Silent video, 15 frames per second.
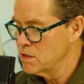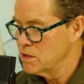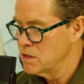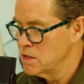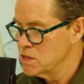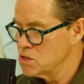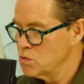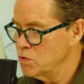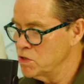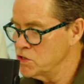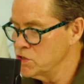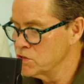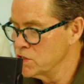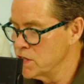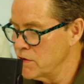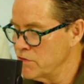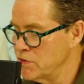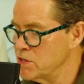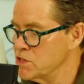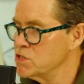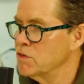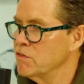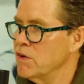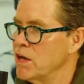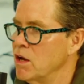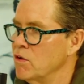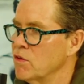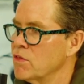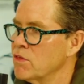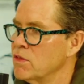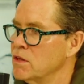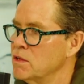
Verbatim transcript: Yeah. So what is your definition of health?